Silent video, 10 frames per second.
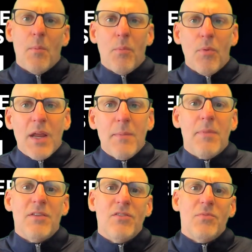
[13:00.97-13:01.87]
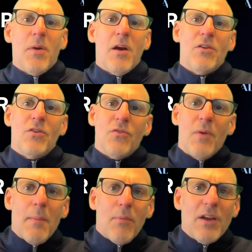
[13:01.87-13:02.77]
Bring in business partners from
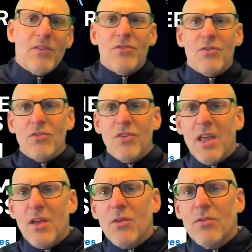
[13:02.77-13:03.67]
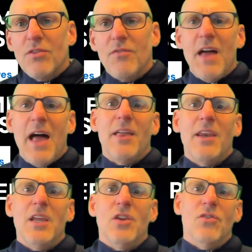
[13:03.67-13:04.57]
operations or sales to
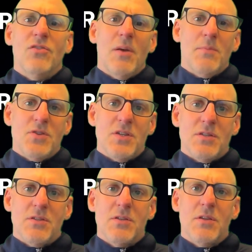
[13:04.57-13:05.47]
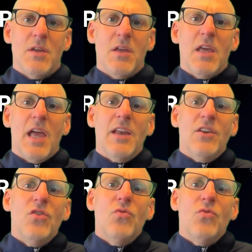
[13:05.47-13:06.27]
validate your assumptions. And use